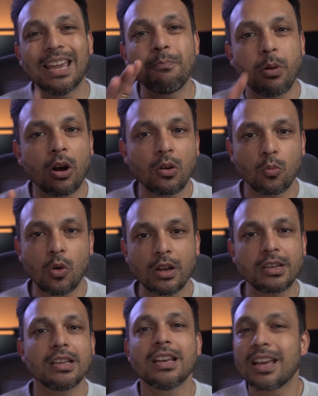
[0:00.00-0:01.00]
In part
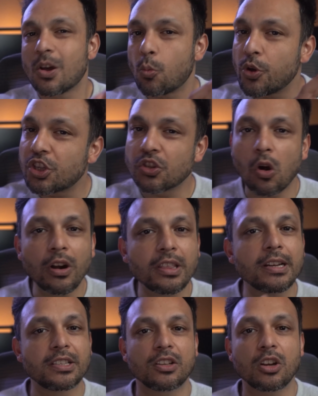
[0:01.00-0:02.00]
1, we started the
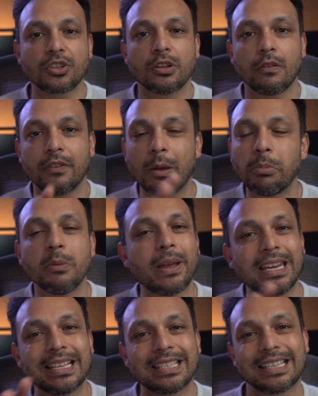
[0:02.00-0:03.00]
discussion of
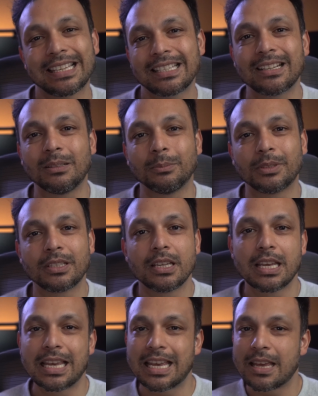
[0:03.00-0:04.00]
implementing systems
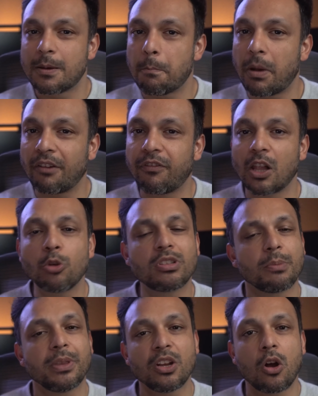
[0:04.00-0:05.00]
by following
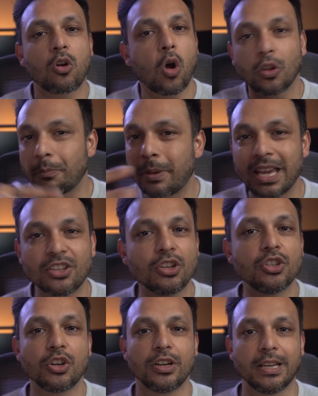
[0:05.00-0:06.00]
something called the
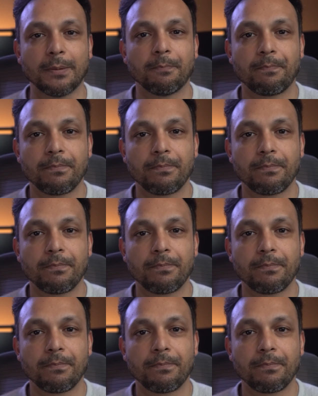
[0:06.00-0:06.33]
patient journey.